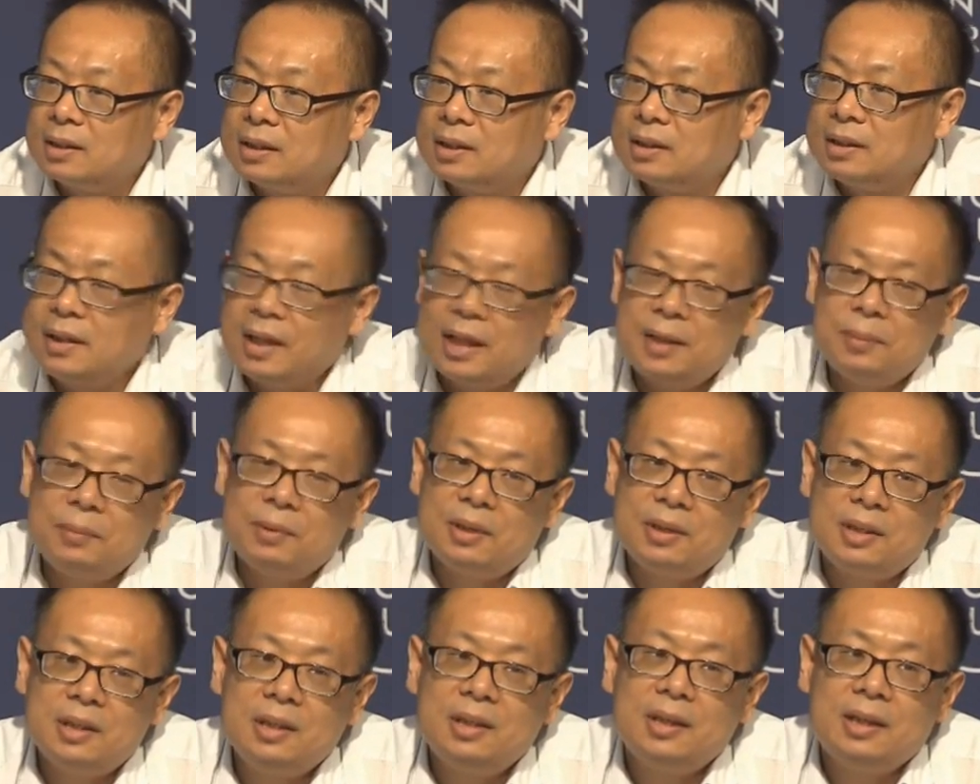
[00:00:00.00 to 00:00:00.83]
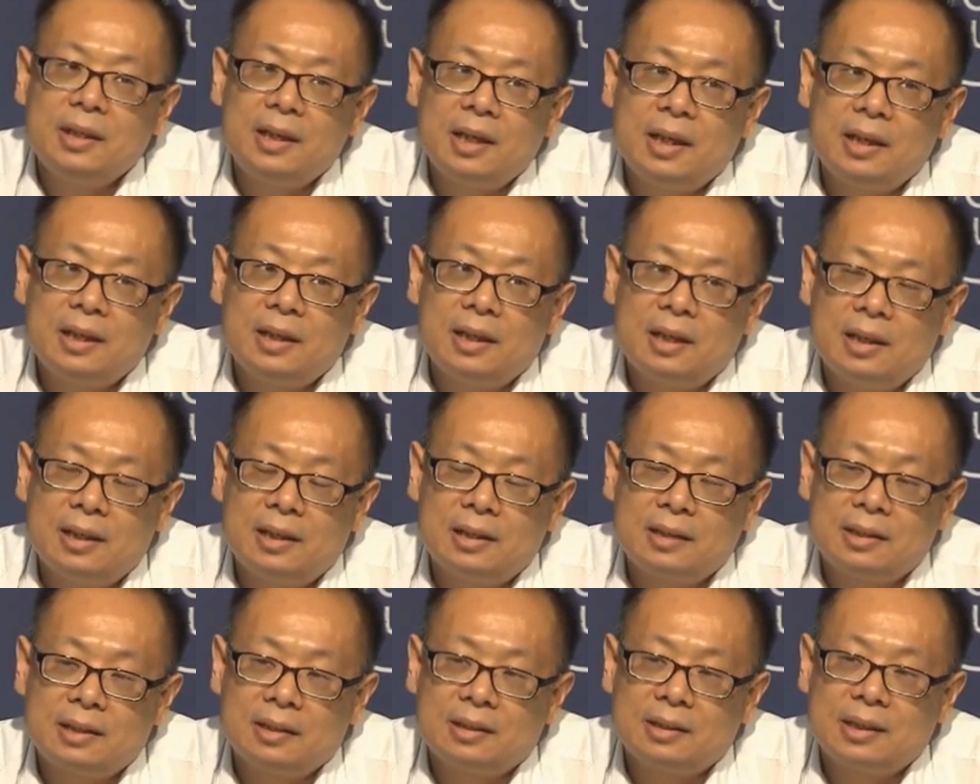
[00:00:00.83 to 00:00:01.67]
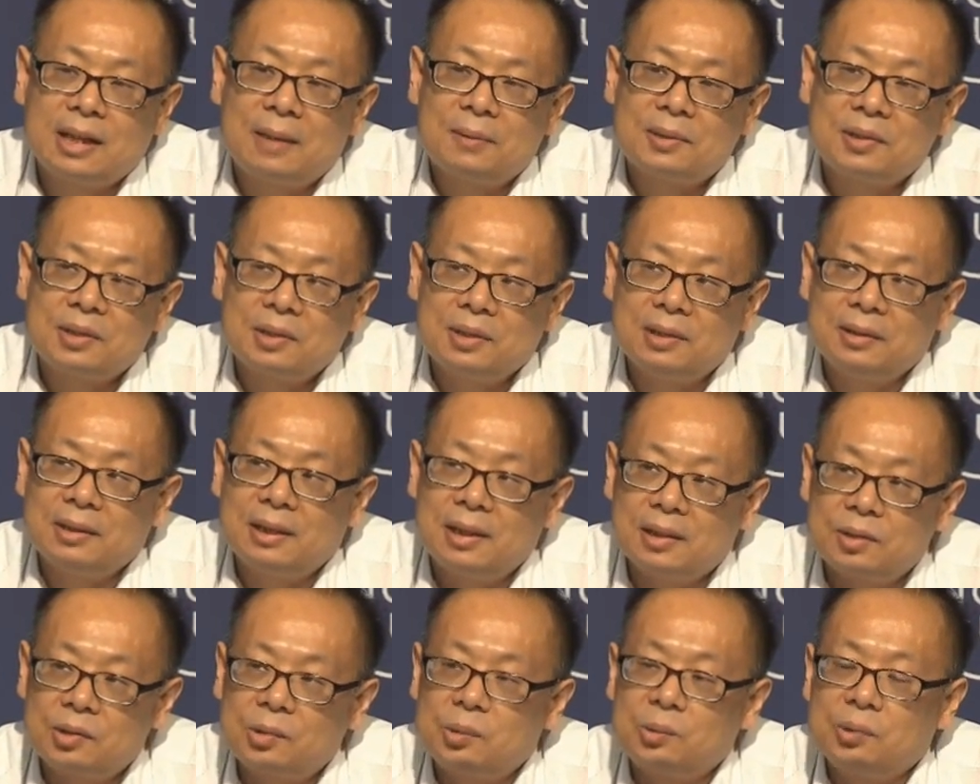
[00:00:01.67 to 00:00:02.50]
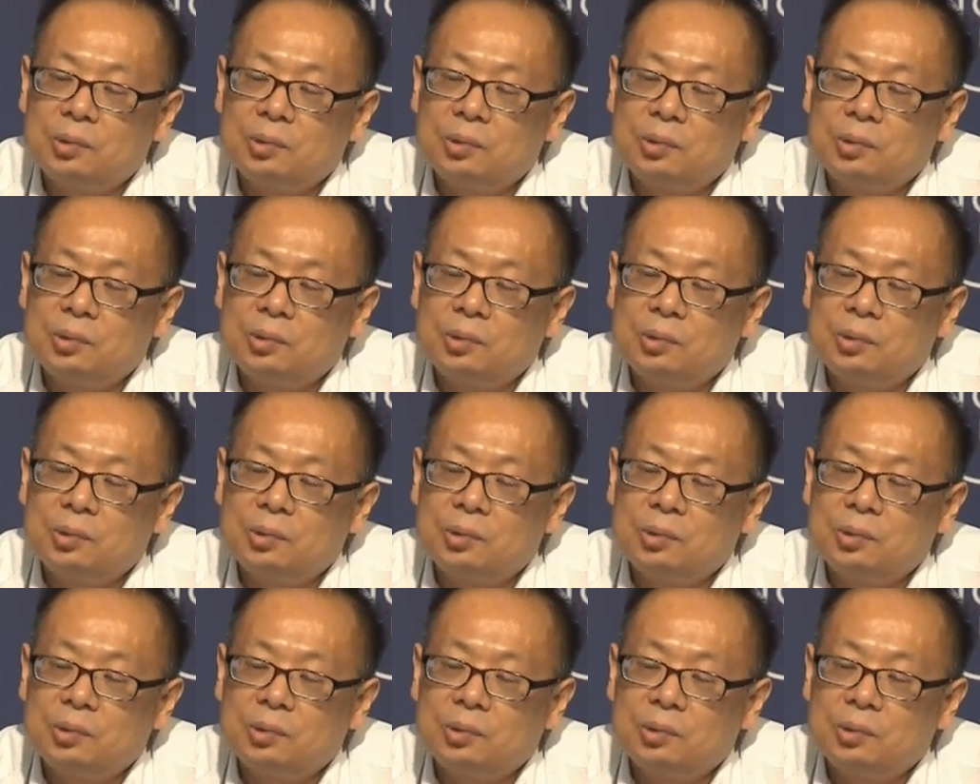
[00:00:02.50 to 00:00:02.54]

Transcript: uh, you know, they say the cost of freedom.